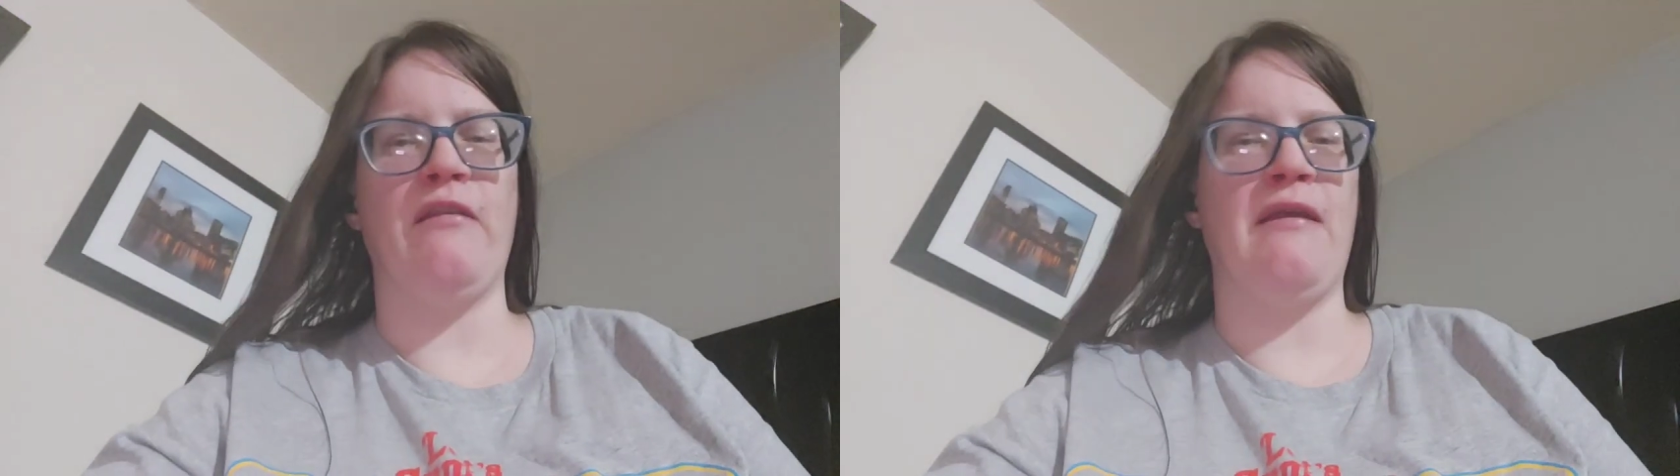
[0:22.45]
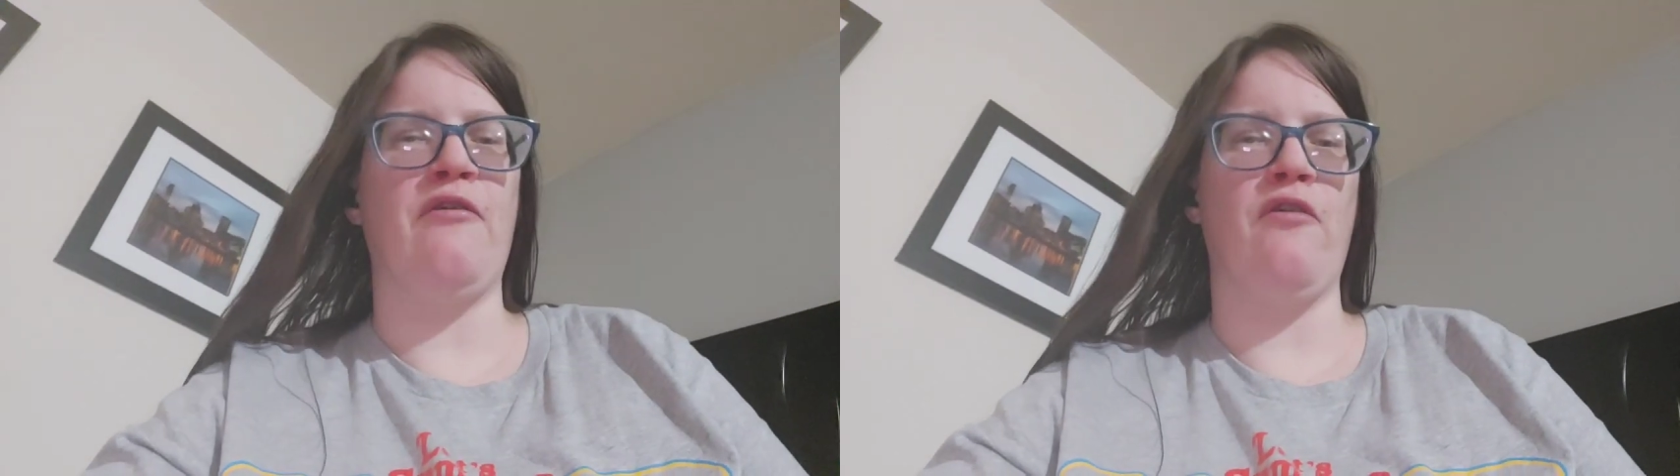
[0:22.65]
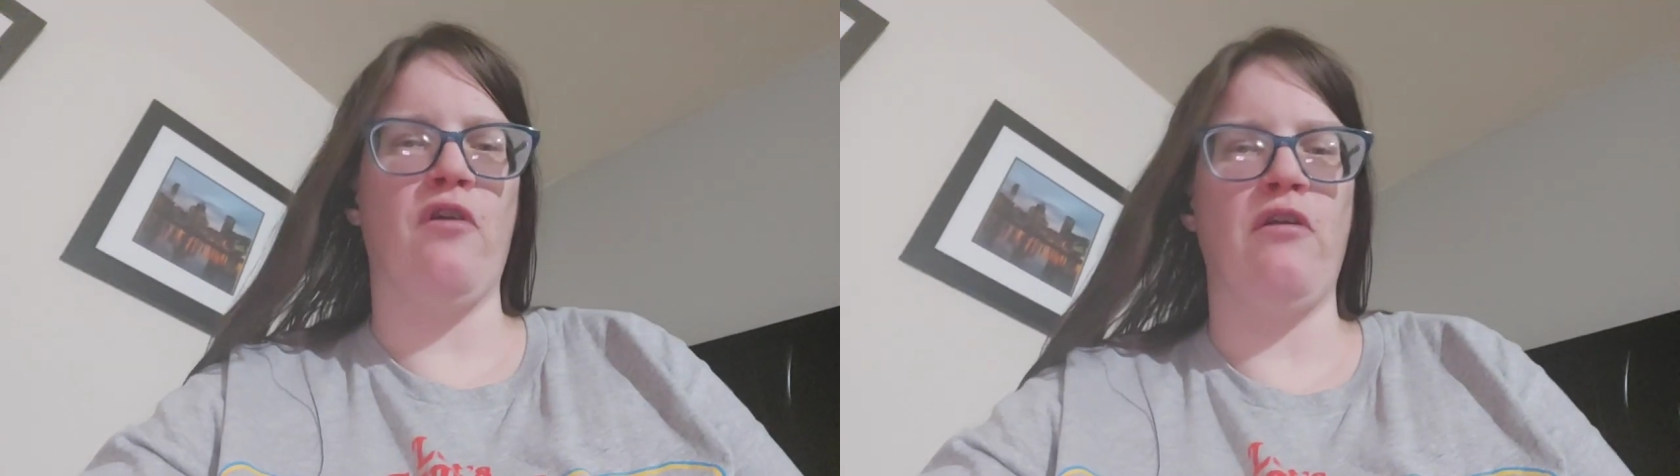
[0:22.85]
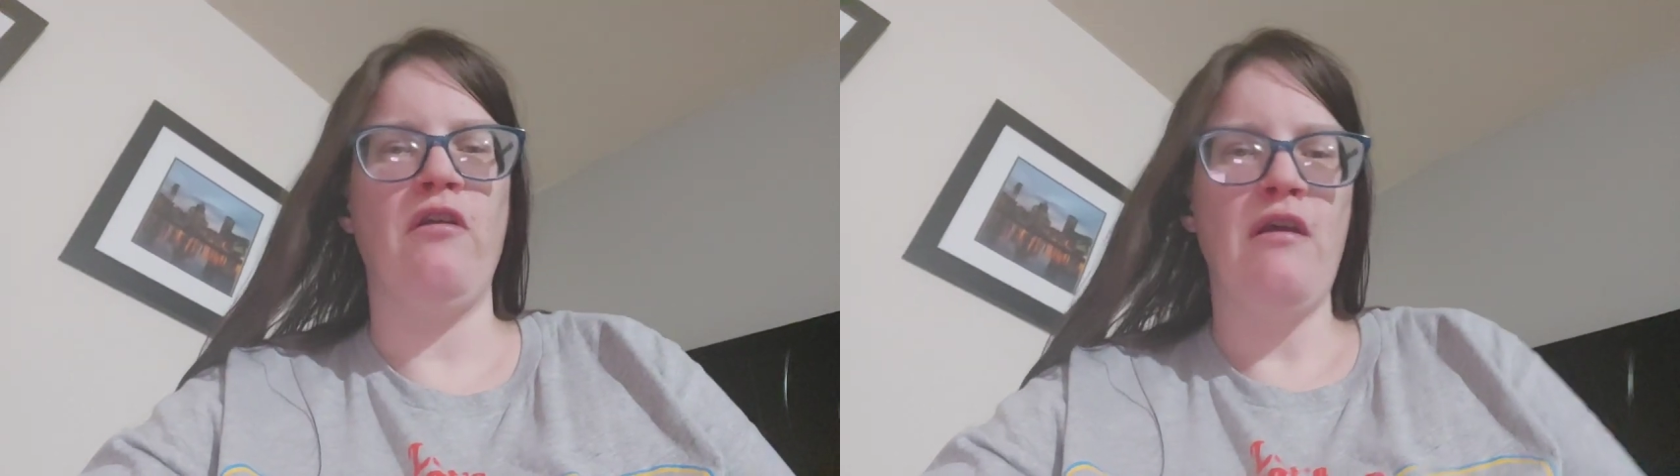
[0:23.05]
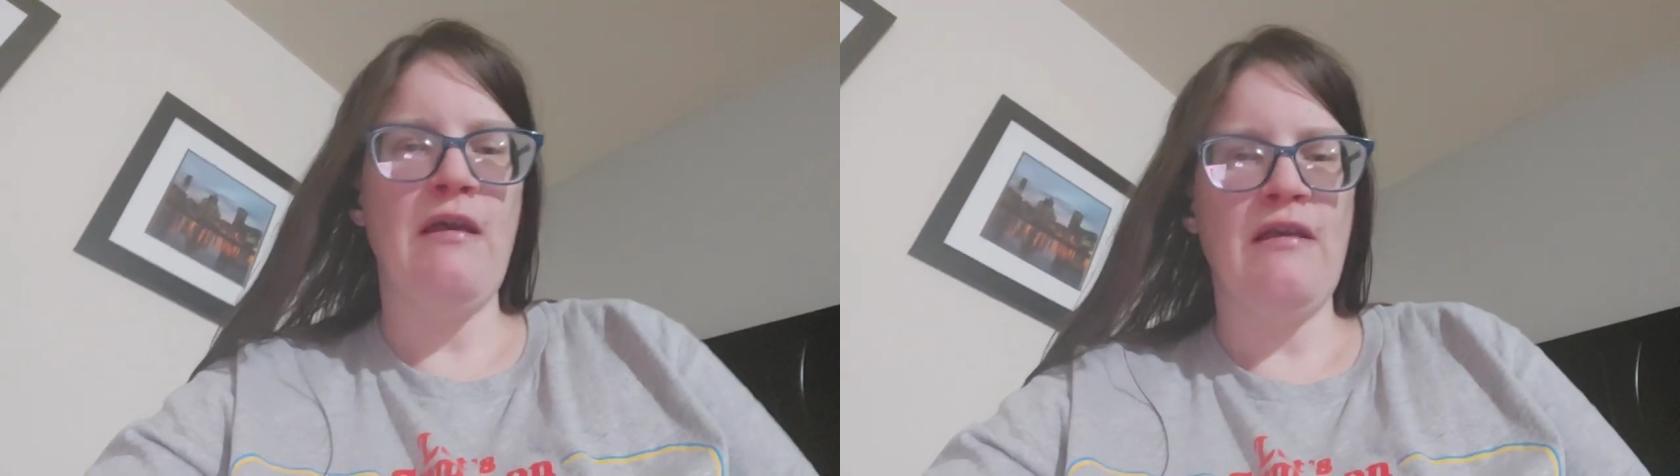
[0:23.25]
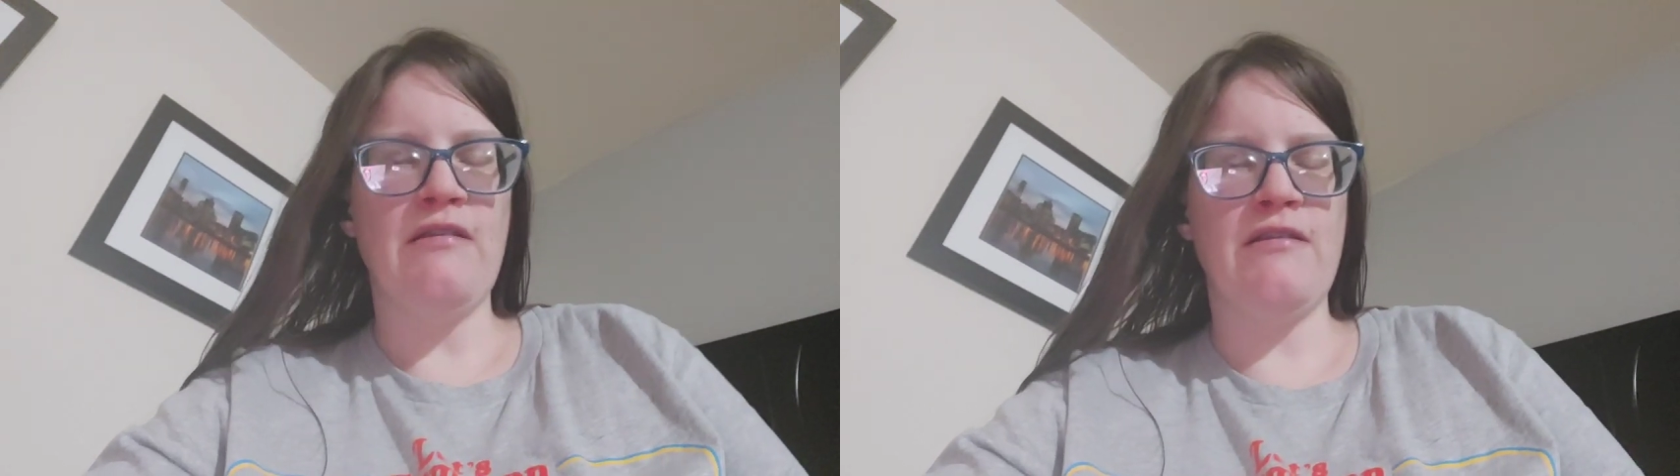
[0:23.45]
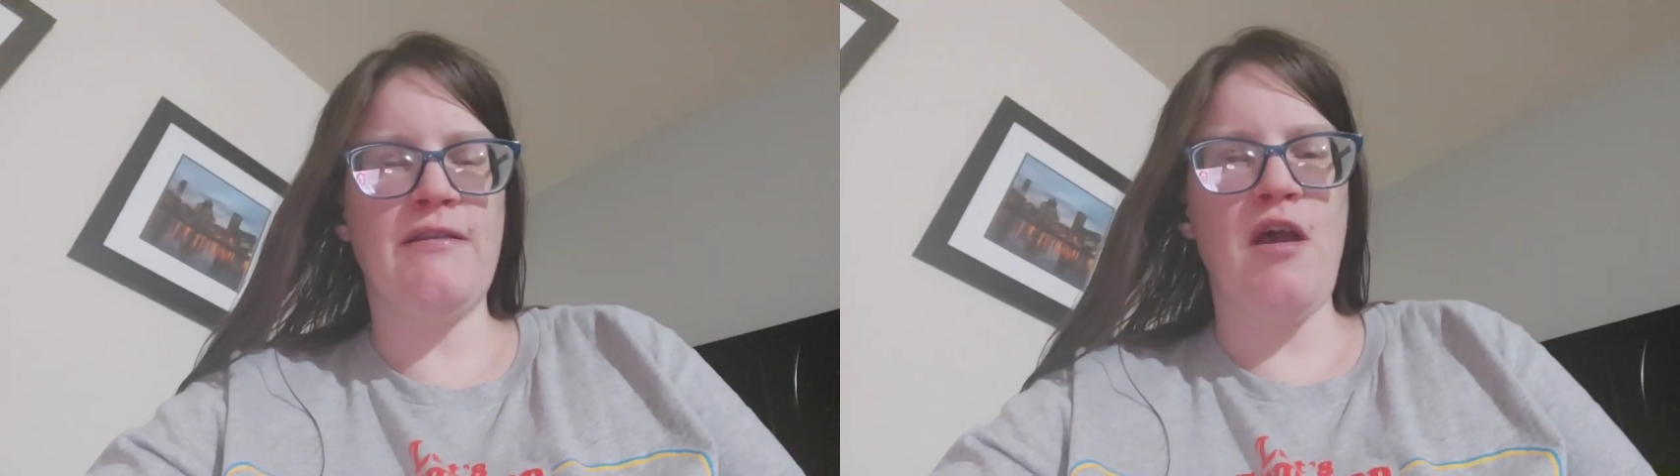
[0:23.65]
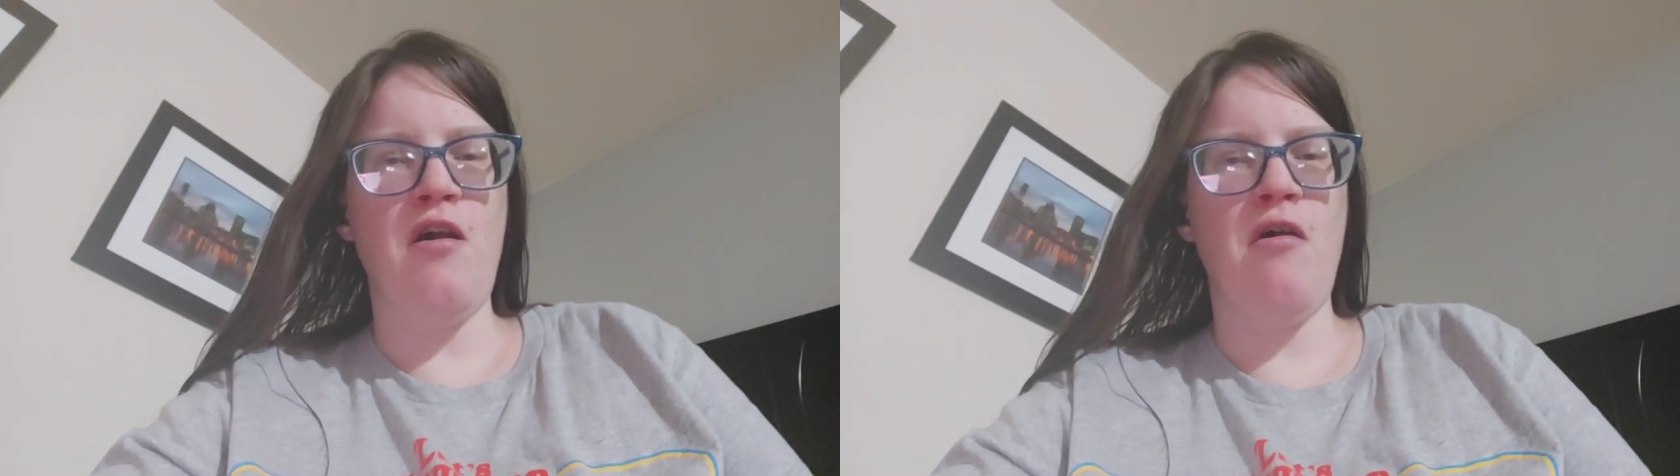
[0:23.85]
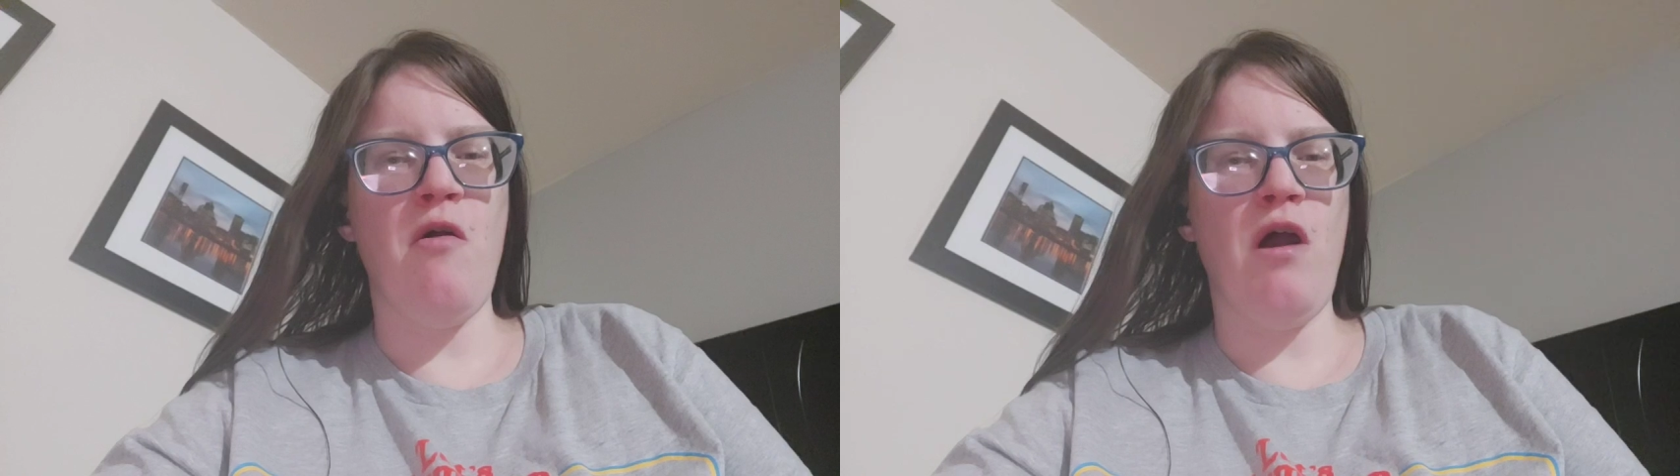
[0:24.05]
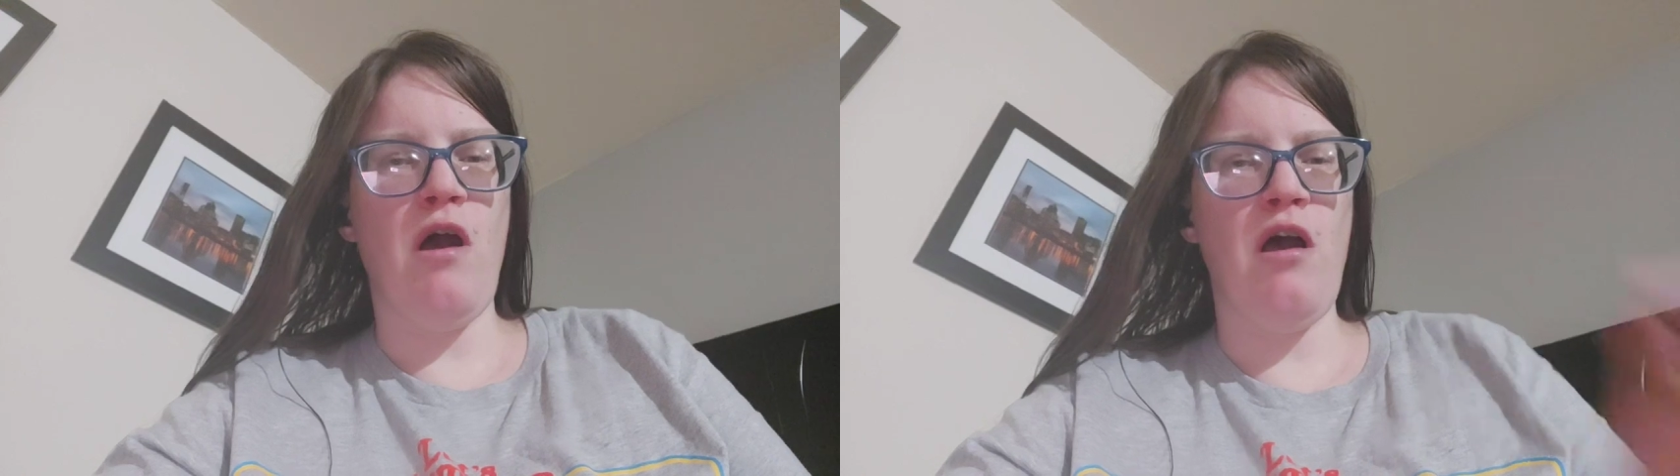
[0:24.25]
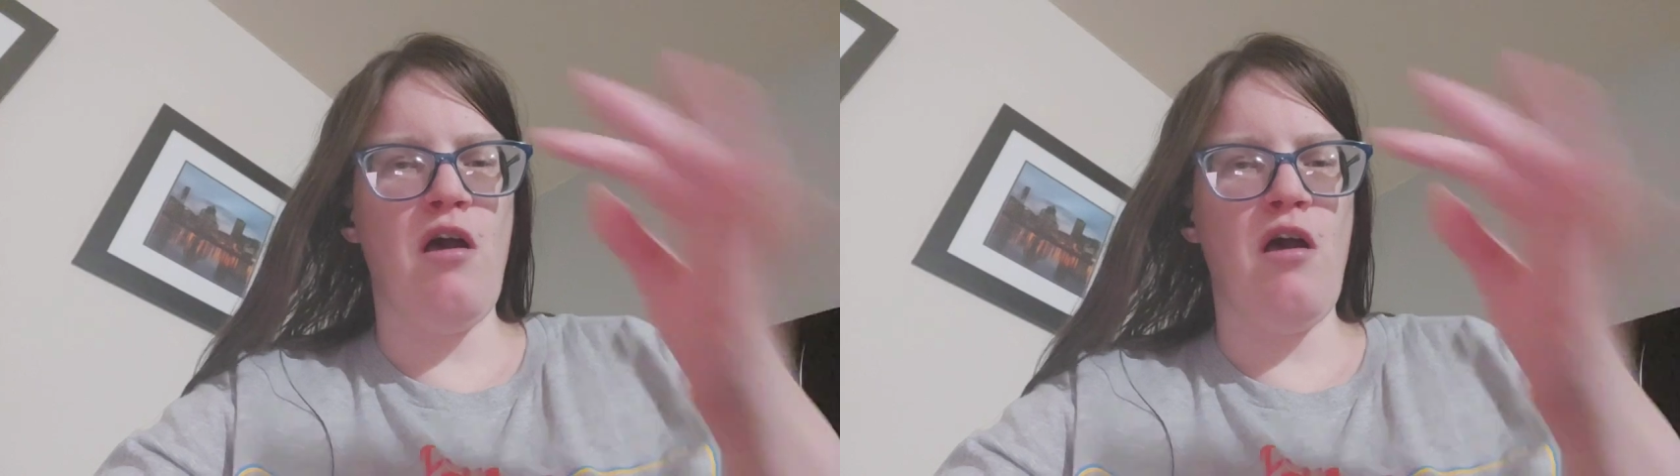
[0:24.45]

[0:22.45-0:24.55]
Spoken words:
later on. So,